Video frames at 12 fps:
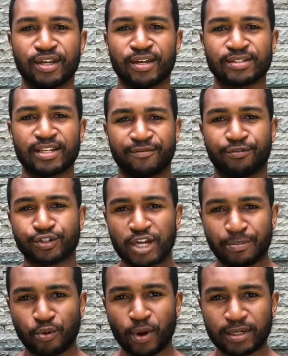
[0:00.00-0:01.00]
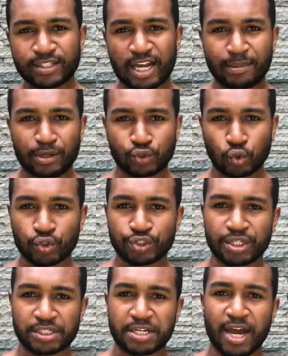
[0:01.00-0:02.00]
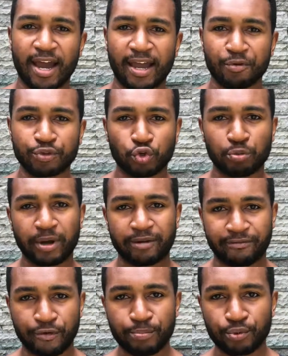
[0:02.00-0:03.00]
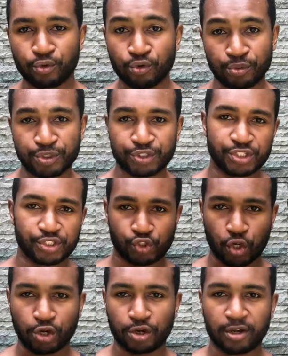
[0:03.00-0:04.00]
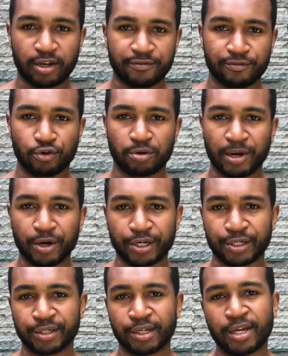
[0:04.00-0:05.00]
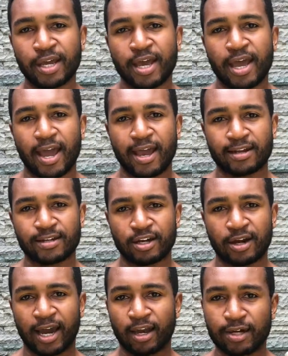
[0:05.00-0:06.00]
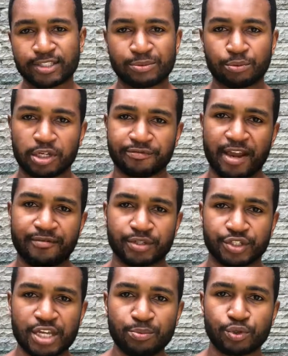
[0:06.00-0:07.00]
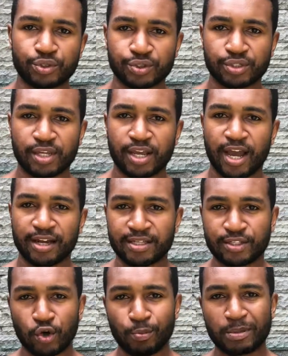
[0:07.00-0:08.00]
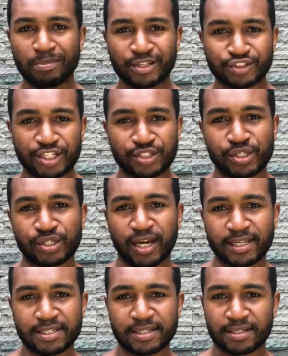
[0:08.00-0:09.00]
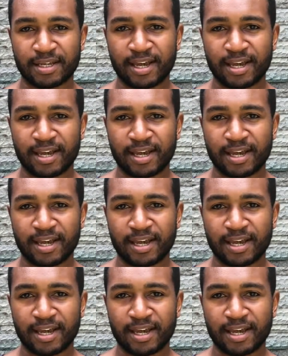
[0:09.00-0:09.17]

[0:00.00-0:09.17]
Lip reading: It's like, for example, one time I was talking to this guy, we're talking about football, which is soccer if you're American, and I asked him what his favorite team was, and he told me Manchester United.